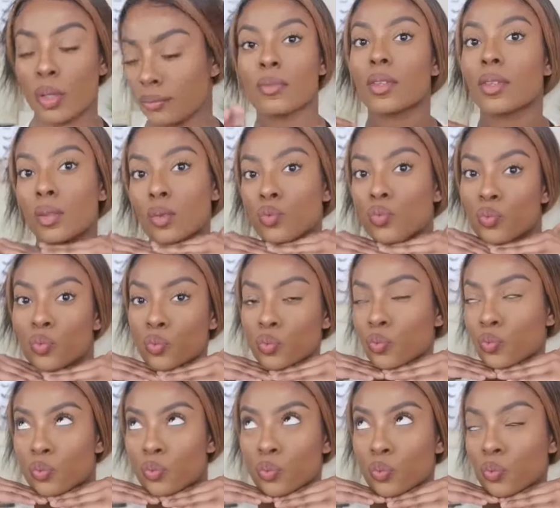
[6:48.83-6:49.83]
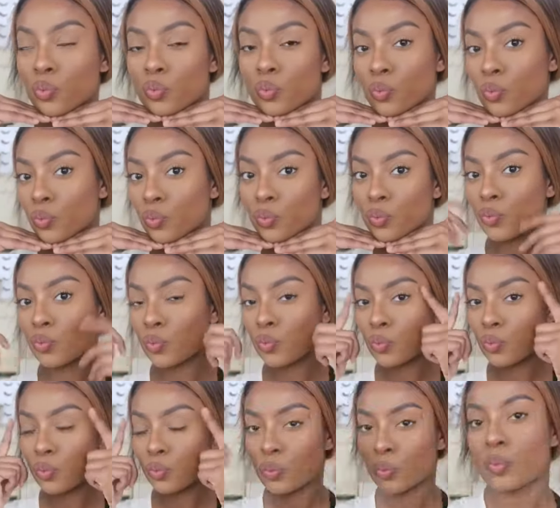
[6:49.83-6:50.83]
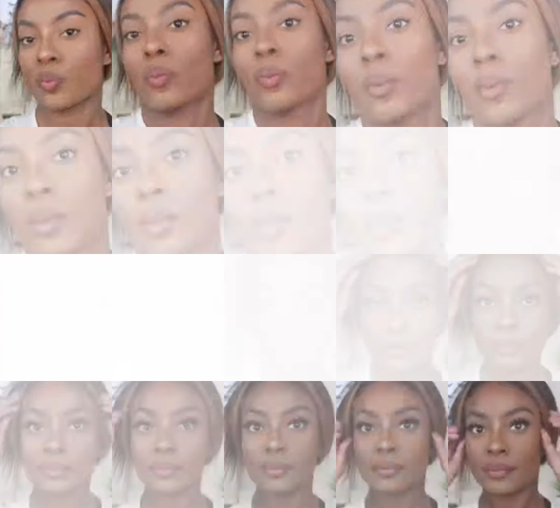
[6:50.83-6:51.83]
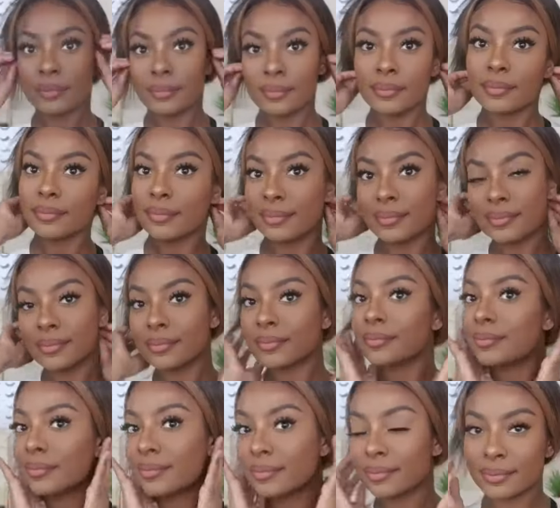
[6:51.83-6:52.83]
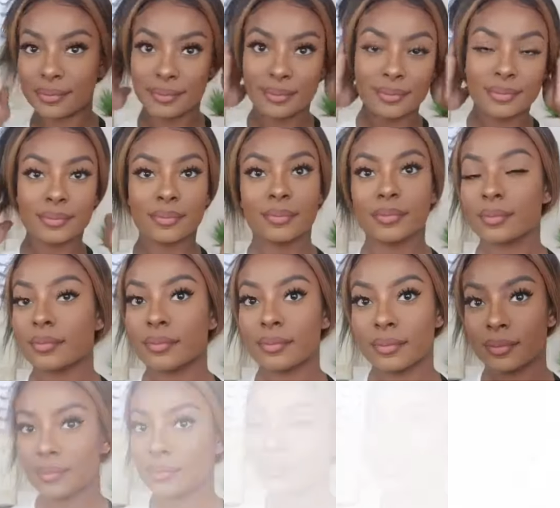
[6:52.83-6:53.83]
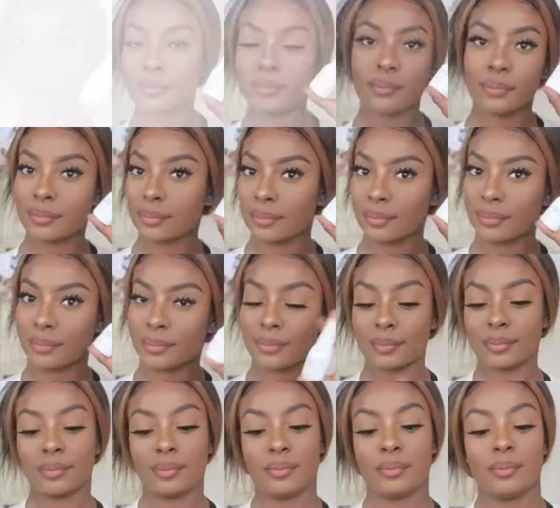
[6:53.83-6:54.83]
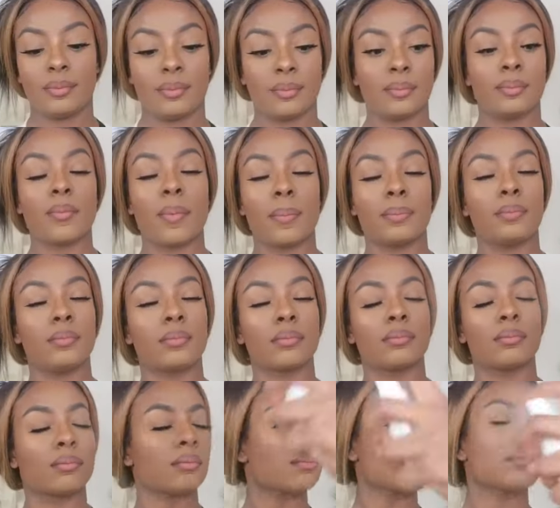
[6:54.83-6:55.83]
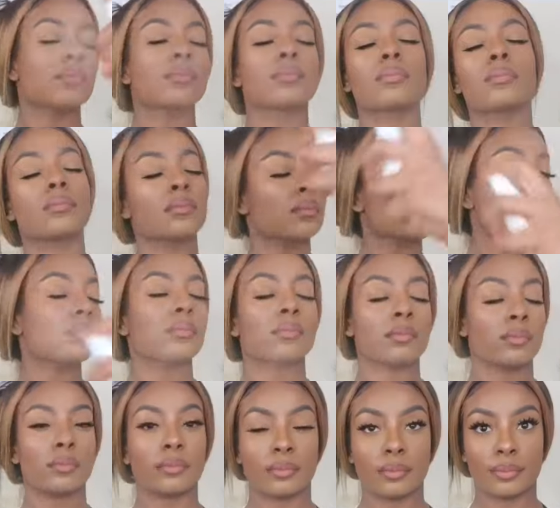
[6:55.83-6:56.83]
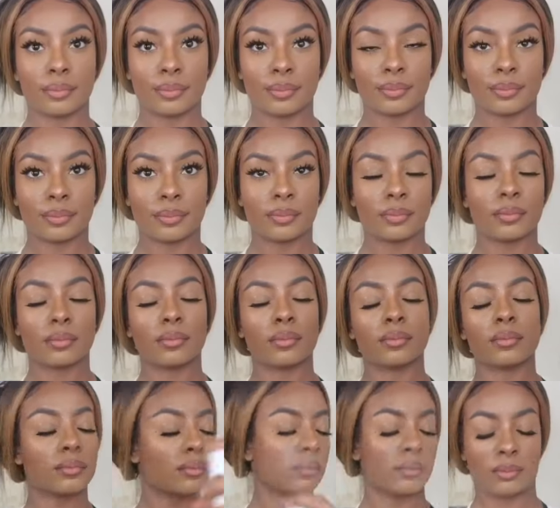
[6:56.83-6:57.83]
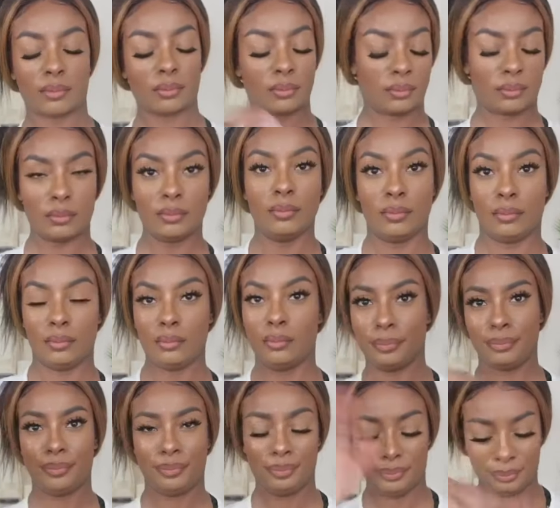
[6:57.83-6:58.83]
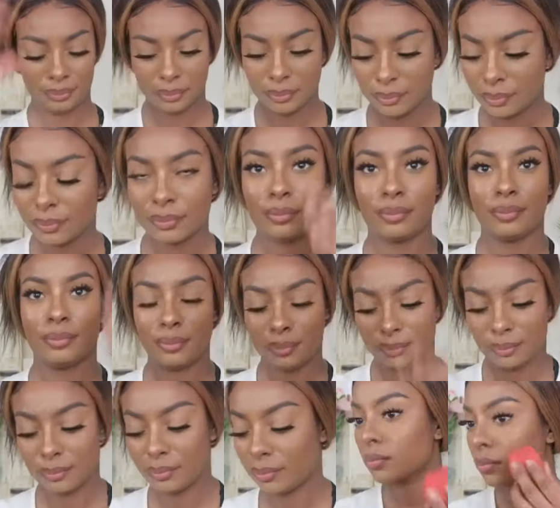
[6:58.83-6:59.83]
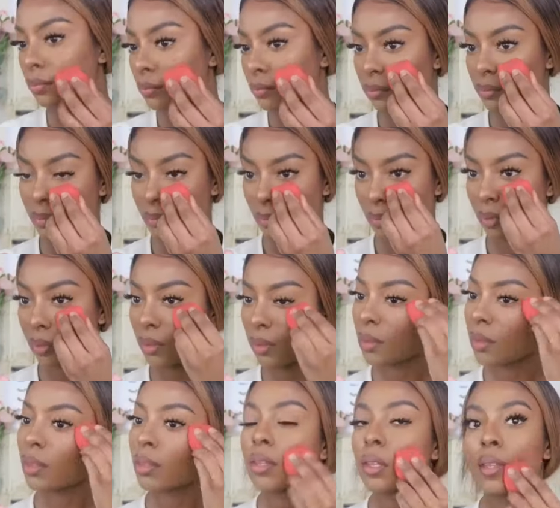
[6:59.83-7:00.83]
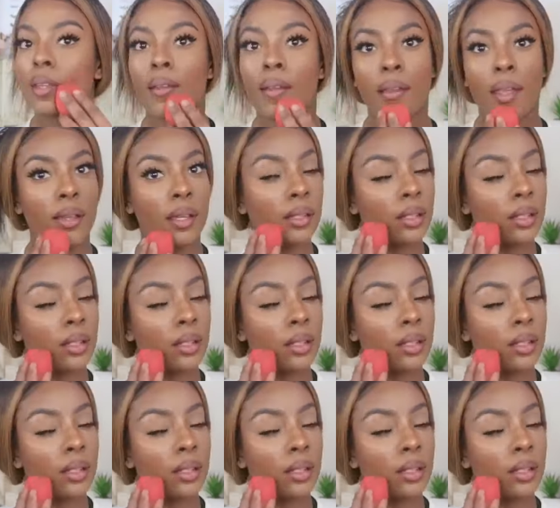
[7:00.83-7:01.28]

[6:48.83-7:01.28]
Now that I am done that, I'm going to actually apply my lashes. So here she is, all lashed up. And I'm going to now set my face with setting spray and take a beauty blender and uh, blend all